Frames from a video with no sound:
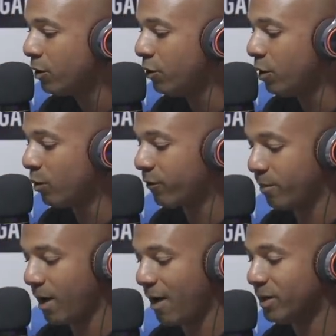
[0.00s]
you don't went
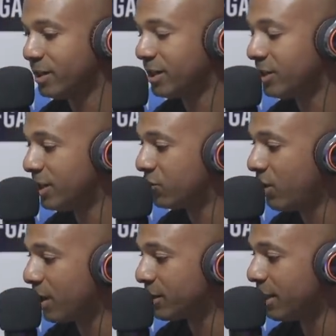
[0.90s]
from having addiction to
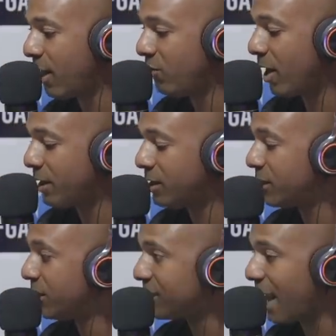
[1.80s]
drugs, and now you got
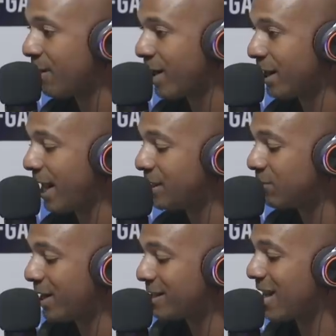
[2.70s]
addiction to psych
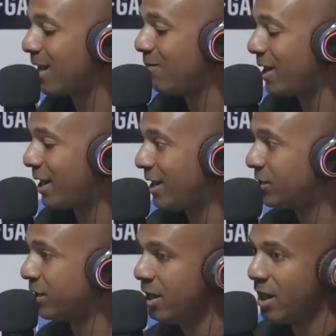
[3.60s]
medication, but that psych
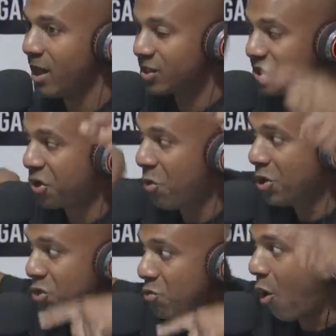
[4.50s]
medication is
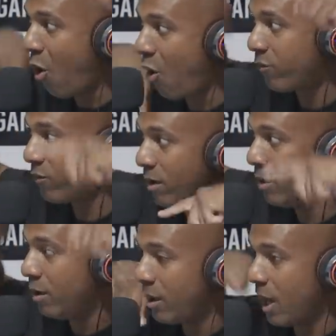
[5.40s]
throwing you off
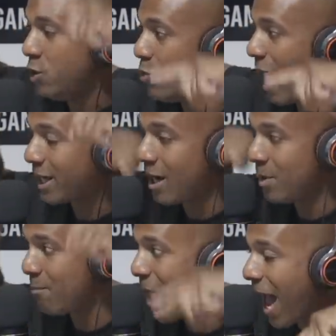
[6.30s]
and you're not
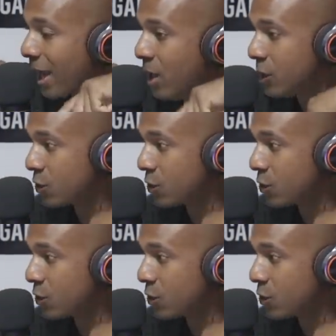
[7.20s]
coming back.